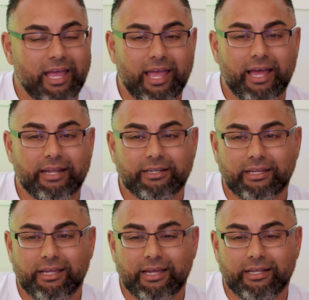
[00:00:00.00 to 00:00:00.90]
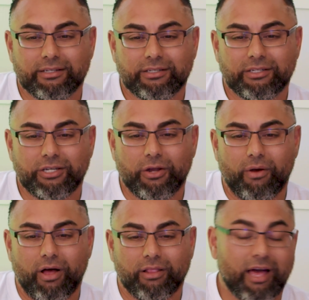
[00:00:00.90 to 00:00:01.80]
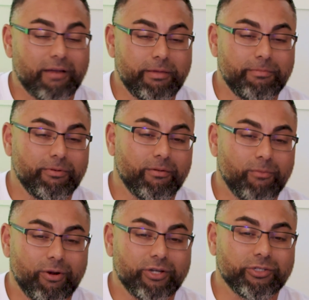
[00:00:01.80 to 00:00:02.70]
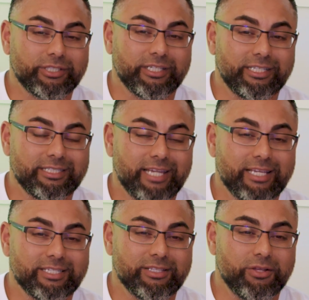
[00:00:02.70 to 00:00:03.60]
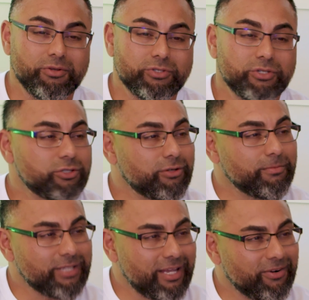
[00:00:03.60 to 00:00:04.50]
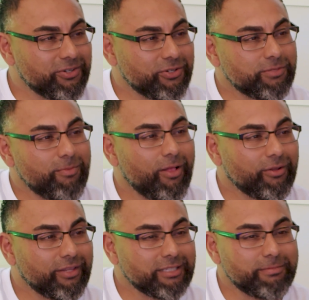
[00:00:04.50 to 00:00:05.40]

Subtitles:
And you know, a lot of people are more interested these days in those strip centers or smaller things